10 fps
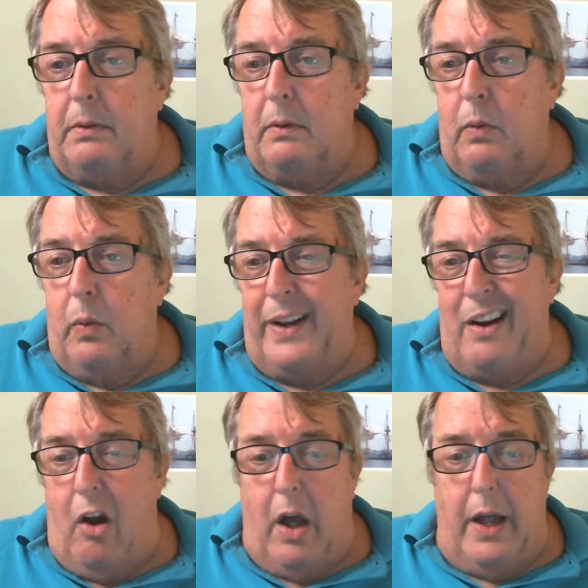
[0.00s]
went
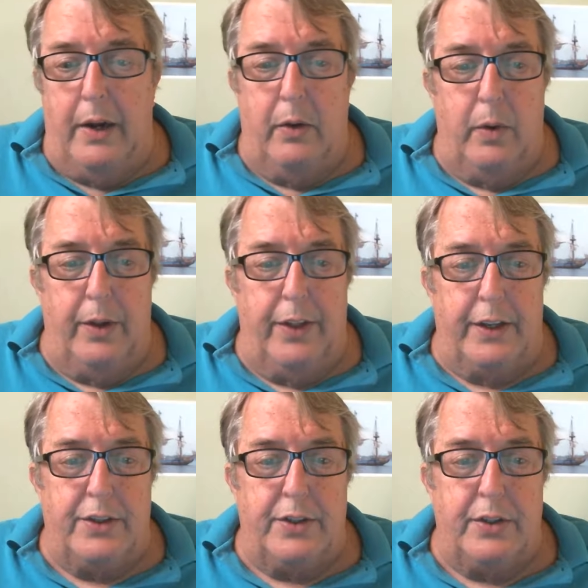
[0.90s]
on with
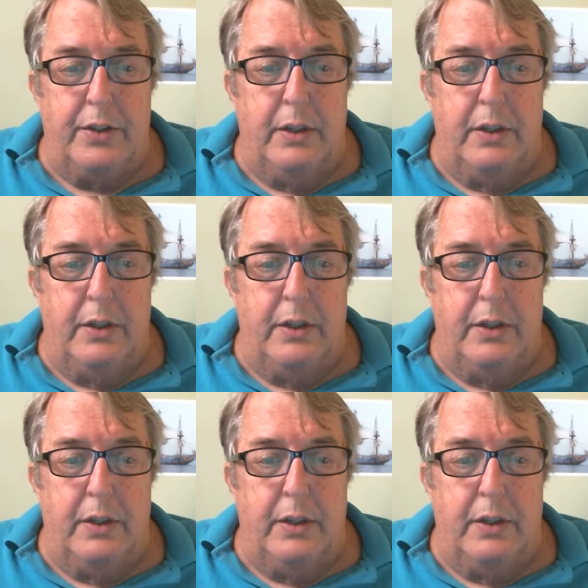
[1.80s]
its